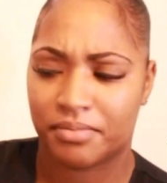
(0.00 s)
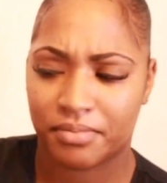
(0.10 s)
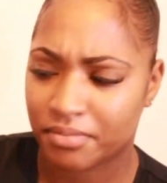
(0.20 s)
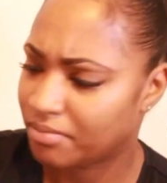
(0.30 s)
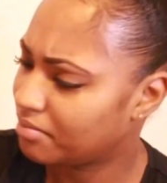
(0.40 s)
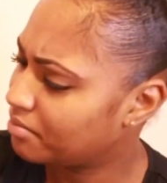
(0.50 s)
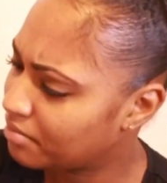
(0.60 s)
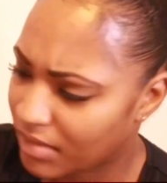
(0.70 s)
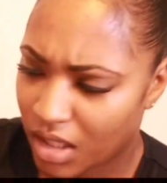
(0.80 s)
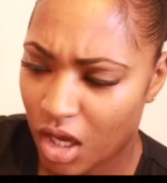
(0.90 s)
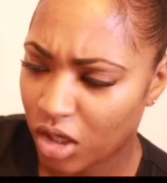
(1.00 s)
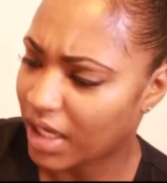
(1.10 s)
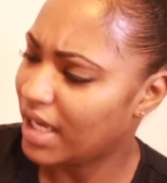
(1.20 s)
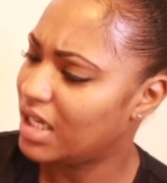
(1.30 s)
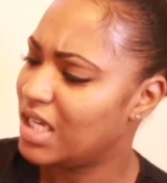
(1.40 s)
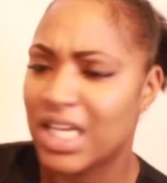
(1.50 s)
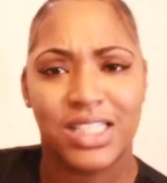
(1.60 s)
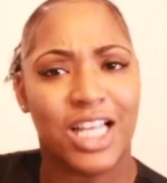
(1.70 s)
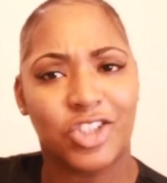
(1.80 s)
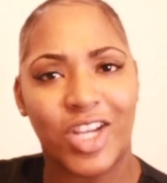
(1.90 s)
Let's just find it out. Okay.
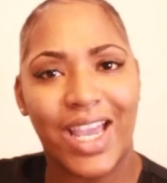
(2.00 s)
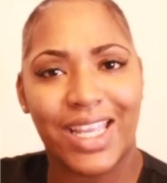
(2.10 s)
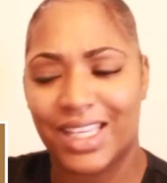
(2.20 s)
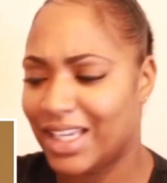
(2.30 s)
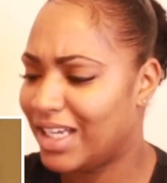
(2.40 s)
Now Drake.